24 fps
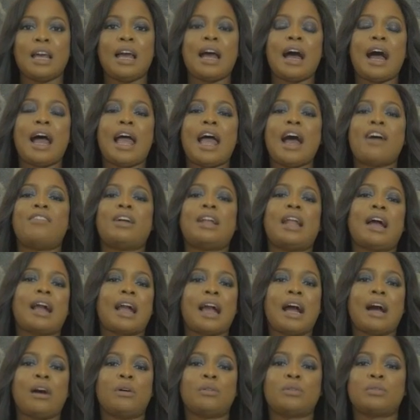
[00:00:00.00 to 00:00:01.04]
I have an
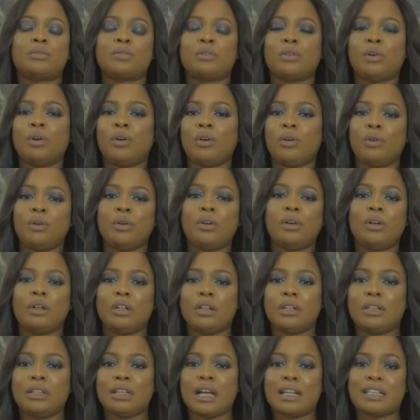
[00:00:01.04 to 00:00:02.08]
account
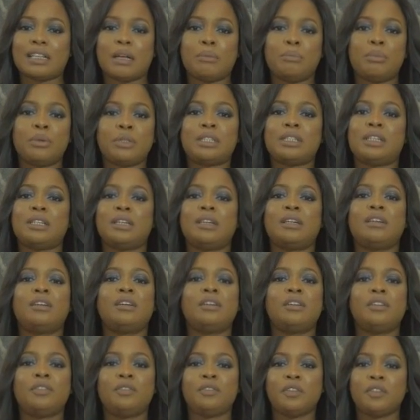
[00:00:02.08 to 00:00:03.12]
that I'm putting
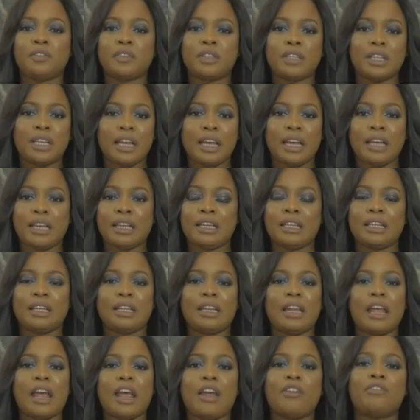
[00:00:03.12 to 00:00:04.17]
50K in
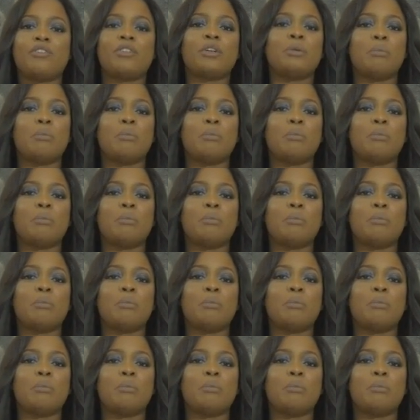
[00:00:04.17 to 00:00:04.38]
every